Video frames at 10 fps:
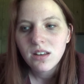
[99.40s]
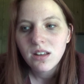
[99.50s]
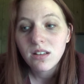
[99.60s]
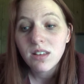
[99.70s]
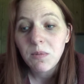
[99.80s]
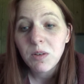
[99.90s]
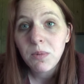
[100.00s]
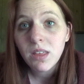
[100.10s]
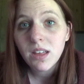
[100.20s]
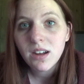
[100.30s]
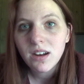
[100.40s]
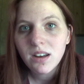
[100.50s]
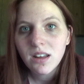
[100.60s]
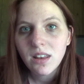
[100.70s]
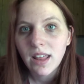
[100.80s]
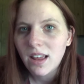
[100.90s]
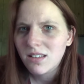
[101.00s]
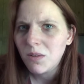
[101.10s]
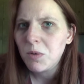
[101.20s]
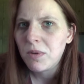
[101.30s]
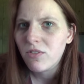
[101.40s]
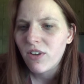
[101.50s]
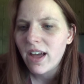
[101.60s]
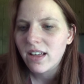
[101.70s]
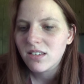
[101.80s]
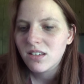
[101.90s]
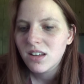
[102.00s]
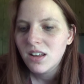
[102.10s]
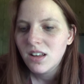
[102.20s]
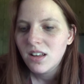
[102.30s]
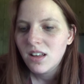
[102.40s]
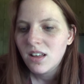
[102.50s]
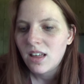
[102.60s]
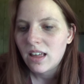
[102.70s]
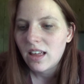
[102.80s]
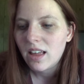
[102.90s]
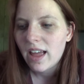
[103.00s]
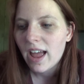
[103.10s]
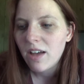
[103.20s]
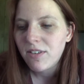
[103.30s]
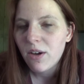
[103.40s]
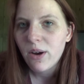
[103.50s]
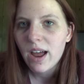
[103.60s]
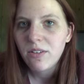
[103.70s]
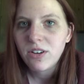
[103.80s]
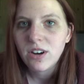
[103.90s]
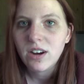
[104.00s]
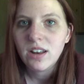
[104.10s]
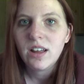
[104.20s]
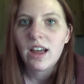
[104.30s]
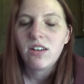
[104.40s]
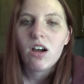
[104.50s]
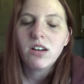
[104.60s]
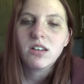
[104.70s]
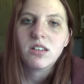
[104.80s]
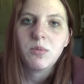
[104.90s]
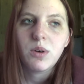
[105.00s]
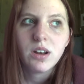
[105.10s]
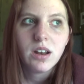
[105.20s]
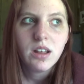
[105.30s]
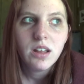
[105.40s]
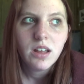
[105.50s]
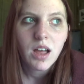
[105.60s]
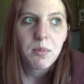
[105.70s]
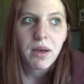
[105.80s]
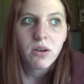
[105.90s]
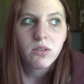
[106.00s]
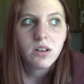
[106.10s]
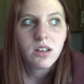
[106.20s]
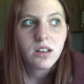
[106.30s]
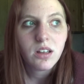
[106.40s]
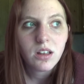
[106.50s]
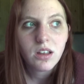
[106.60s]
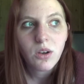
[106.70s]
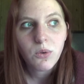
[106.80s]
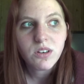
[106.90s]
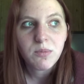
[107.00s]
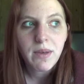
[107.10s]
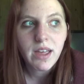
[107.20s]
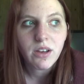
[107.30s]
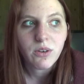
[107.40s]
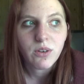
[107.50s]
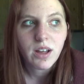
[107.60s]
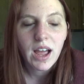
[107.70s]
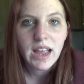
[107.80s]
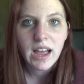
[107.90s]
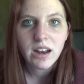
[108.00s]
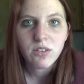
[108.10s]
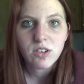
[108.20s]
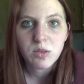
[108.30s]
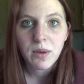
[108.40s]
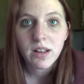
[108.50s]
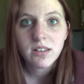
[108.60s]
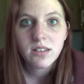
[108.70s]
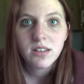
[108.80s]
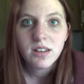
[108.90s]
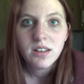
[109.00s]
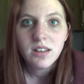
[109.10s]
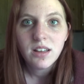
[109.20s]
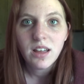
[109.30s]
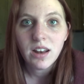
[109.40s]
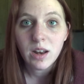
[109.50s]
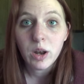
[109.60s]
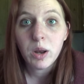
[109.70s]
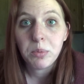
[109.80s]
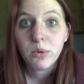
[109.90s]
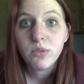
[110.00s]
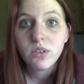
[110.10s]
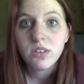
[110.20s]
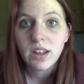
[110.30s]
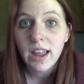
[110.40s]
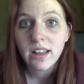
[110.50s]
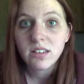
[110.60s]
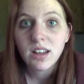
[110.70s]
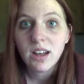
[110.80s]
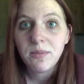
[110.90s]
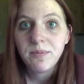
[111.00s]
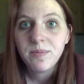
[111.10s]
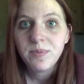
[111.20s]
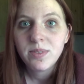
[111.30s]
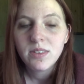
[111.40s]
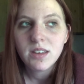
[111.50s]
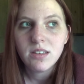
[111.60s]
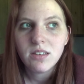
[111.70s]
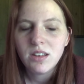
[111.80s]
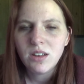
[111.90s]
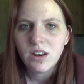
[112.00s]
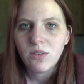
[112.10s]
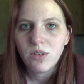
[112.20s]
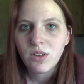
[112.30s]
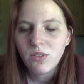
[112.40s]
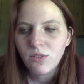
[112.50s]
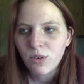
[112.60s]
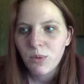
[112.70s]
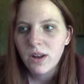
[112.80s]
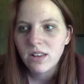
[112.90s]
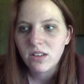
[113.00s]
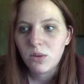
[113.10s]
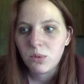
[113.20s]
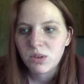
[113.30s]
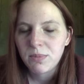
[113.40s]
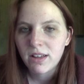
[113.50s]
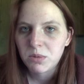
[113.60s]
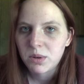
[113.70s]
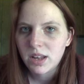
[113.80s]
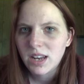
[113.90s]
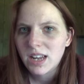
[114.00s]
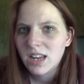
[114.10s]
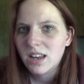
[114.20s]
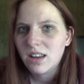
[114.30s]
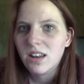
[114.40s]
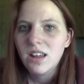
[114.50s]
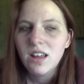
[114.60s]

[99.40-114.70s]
accepted me there, and they accepted me fast, like half hour after I talked to someone about going to Mayo, I got a response and an approval saying yes, come, because, you know, for one, it's almost impossible to get in, and